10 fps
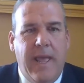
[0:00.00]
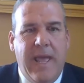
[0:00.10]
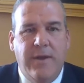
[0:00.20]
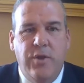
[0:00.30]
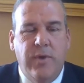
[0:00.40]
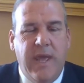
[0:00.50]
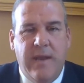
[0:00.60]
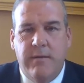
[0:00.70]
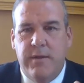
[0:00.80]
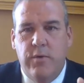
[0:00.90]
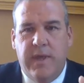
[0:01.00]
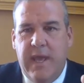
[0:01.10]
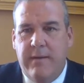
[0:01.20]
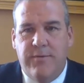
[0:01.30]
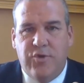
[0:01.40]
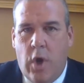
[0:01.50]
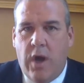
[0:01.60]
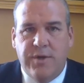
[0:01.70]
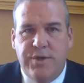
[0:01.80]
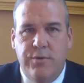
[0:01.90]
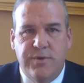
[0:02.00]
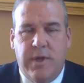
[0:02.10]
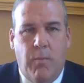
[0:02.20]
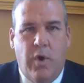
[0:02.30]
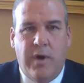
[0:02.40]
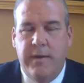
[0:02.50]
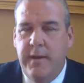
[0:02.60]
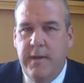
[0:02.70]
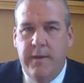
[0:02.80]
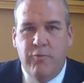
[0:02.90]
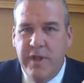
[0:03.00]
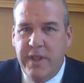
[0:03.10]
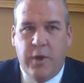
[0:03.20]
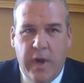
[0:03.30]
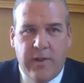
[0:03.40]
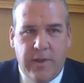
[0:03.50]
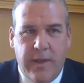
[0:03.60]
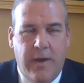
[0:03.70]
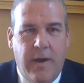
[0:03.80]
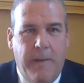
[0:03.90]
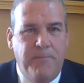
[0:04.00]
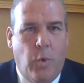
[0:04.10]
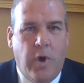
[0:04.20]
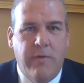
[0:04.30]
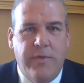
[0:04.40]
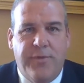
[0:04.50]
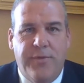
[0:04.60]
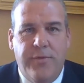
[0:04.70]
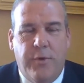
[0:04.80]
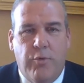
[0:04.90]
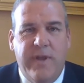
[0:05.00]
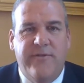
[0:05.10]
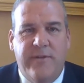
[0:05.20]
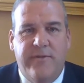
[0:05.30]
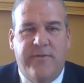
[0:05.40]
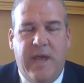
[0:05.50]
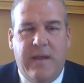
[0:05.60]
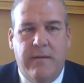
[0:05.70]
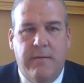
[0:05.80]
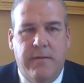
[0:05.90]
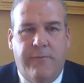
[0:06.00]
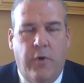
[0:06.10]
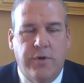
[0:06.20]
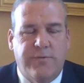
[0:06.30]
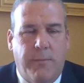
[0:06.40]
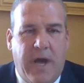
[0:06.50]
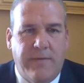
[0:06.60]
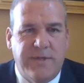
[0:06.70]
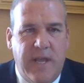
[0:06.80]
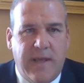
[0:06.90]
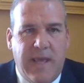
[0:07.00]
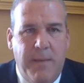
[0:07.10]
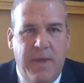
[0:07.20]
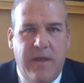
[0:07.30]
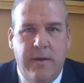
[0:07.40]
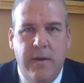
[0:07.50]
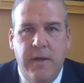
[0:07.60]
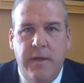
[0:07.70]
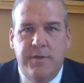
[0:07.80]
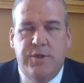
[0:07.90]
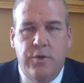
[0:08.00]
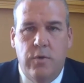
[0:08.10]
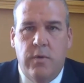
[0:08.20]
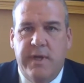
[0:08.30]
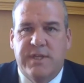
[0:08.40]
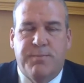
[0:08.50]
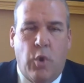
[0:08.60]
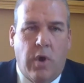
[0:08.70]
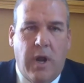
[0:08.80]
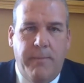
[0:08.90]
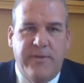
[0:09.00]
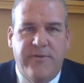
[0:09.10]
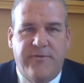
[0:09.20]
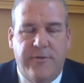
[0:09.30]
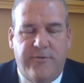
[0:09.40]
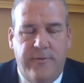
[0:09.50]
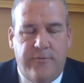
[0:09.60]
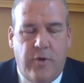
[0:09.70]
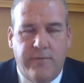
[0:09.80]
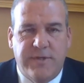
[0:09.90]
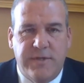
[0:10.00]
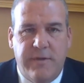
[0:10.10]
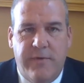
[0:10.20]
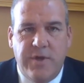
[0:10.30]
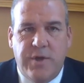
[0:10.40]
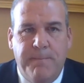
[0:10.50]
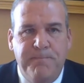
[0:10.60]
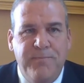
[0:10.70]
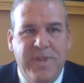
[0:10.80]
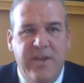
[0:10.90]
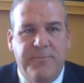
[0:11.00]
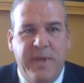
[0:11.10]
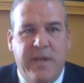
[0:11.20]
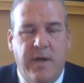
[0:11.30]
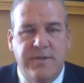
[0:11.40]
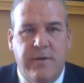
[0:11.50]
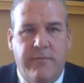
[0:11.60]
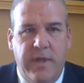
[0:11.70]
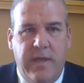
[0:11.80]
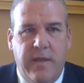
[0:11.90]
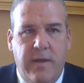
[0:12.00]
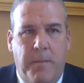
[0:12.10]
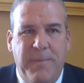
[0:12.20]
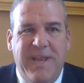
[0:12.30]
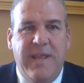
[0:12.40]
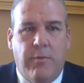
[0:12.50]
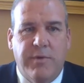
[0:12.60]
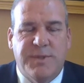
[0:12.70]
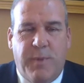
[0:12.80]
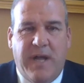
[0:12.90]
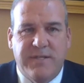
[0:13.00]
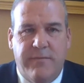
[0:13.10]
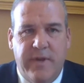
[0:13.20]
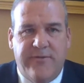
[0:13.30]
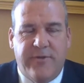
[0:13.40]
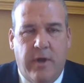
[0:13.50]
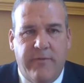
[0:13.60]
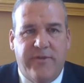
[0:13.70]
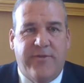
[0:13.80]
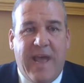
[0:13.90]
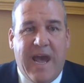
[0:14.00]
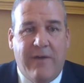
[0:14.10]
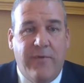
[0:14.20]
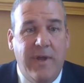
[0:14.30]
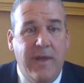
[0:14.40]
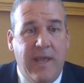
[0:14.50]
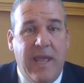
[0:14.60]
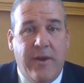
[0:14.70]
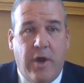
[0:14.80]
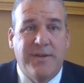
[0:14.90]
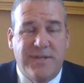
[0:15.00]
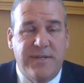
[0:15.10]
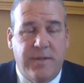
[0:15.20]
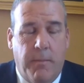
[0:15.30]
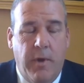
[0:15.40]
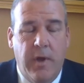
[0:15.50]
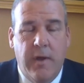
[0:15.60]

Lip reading: And you can talk to someone really quickly. One of the reasons that the folks from out of state came in to explore our business services division is because of the immediate responsiveness of the staff and our system.